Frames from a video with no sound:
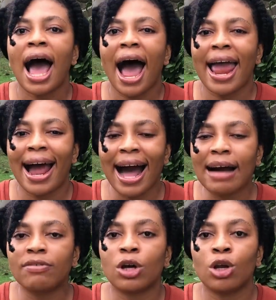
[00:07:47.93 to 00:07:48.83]
I
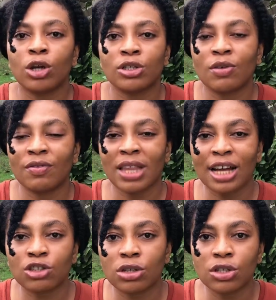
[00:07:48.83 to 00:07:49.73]
have a lot of natural